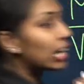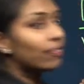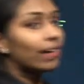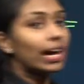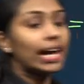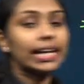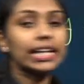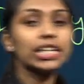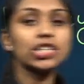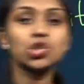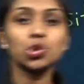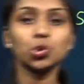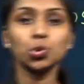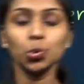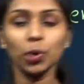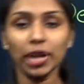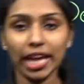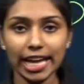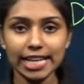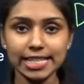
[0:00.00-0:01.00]
dividing
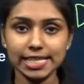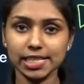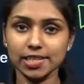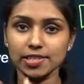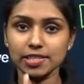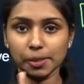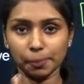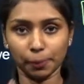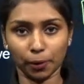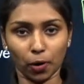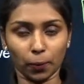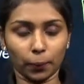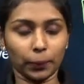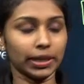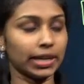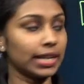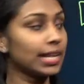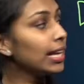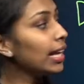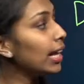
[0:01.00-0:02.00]
two extensive
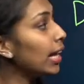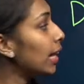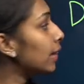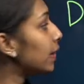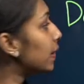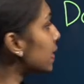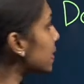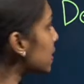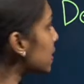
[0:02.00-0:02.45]
property, the